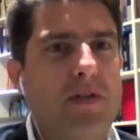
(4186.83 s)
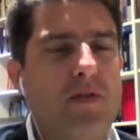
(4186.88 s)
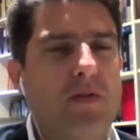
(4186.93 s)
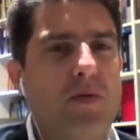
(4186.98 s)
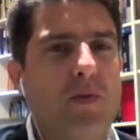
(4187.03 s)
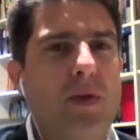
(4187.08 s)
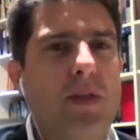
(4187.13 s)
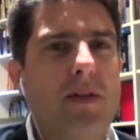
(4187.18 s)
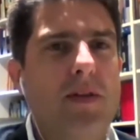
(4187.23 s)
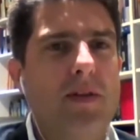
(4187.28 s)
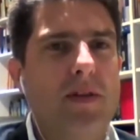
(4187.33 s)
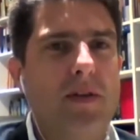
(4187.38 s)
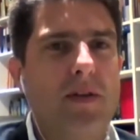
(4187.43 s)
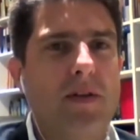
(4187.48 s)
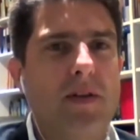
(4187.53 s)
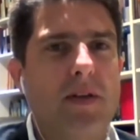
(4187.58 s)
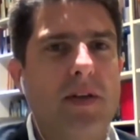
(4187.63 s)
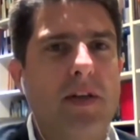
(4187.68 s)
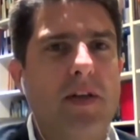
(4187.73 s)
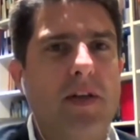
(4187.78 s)
to
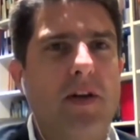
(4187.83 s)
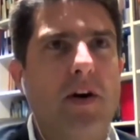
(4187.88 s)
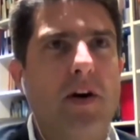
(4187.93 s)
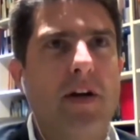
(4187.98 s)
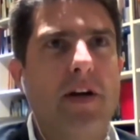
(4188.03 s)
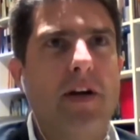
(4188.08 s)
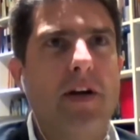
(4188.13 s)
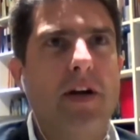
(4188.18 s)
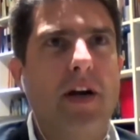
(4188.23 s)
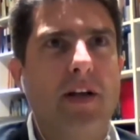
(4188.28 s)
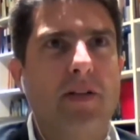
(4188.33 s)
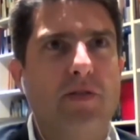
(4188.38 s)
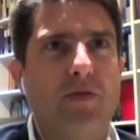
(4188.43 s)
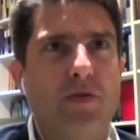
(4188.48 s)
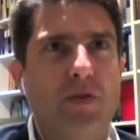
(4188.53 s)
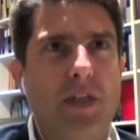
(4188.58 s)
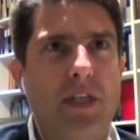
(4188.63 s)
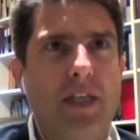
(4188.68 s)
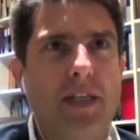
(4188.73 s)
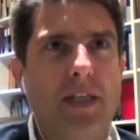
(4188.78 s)
enter in other
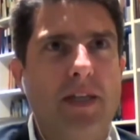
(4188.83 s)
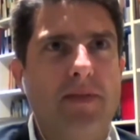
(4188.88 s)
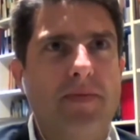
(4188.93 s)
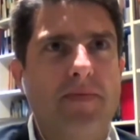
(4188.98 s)
country,